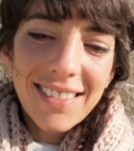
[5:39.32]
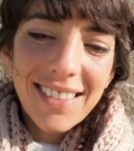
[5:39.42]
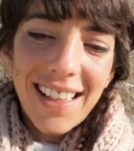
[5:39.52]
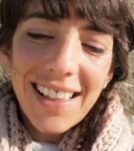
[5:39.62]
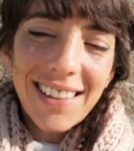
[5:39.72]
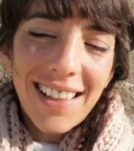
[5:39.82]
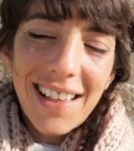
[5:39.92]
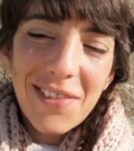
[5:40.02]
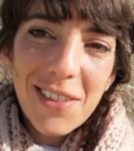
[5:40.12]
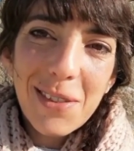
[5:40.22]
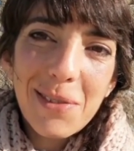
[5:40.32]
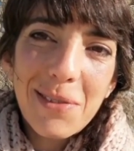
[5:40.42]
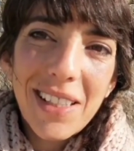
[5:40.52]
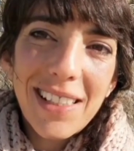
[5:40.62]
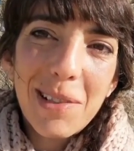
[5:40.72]
God loves
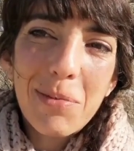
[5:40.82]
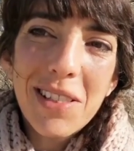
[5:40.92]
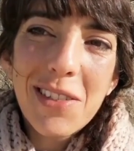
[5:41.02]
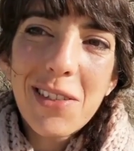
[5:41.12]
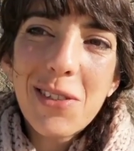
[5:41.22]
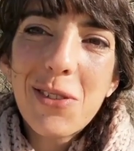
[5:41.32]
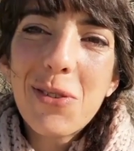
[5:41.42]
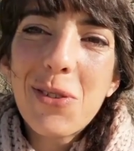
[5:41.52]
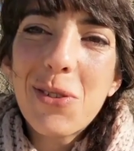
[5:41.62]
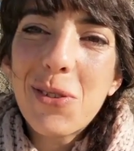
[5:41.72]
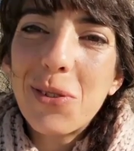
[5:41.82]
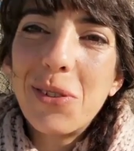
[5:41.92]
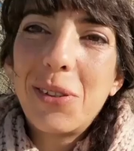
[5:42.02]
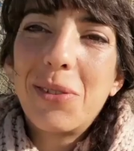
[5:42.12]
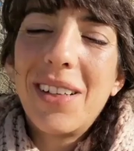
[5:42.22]
you and He wants to show
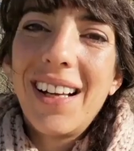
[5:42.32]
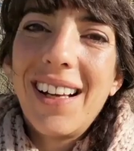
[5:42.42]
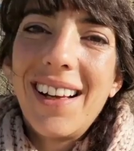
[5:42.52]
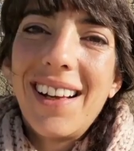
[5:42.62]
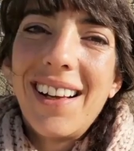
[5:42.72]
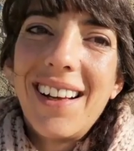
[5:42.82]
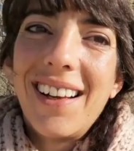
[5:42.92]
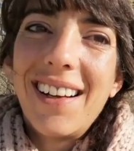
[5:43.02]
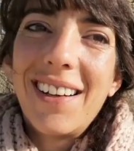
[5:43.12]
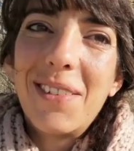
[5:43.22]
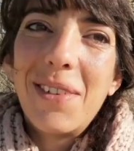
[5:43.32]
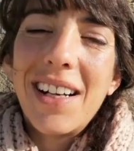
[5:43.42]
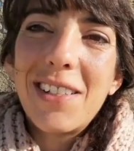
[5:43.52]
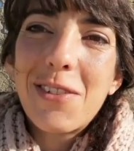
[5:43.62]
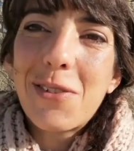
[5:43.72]
you
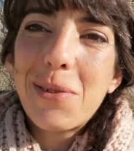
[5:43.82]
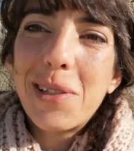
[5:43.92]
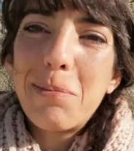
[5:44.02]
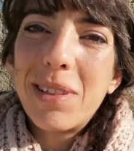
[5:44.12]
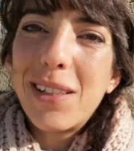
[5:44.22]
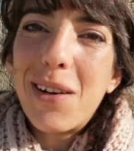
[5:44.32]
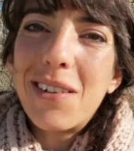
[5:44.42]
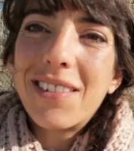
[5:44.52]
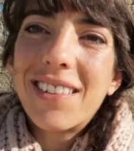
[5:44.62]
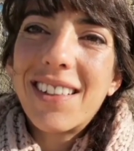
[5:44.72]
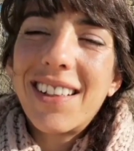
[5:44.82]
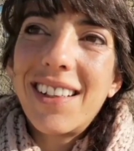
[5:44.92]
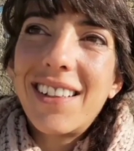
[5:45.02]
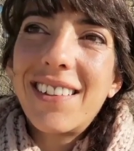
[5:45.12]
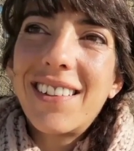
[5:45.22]
where you truly belong
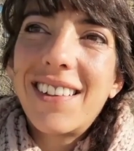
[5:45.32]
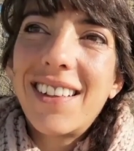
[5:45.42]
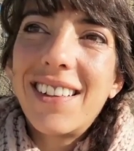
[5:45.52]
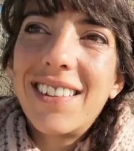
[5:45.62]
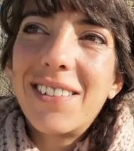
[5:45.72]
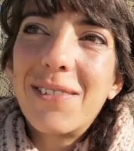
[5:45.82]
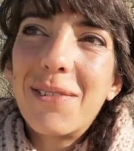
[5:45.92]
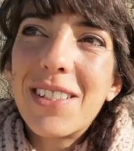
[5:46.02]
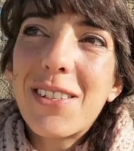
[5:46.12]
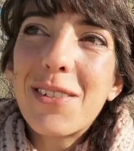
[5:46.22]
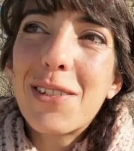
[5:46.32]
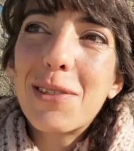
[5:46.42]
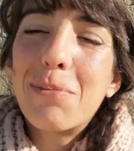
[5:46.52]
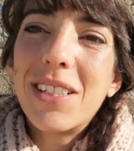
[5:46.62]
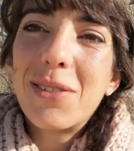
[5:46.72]
and what you
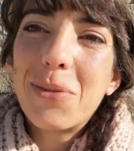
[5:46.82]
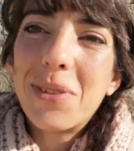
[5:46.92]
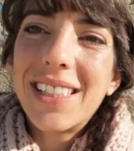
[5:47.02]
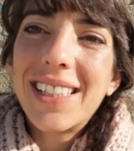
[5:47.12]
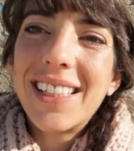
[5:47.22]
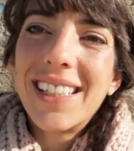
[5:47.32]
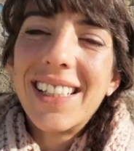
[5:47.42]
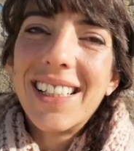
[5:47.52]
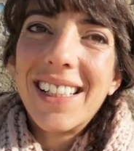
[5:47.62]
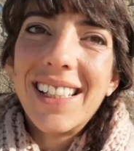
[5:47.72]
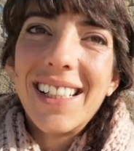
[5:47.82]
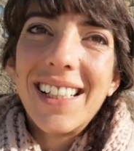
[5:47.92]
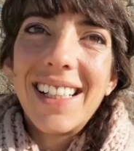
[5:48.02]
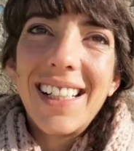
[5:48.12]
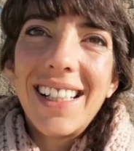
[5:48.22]
should be doing.
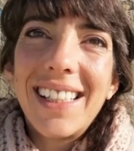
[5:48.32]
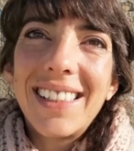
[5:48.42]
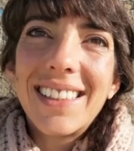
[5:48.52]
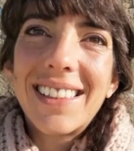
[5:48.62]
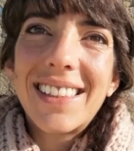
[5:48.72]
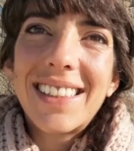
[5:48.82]
And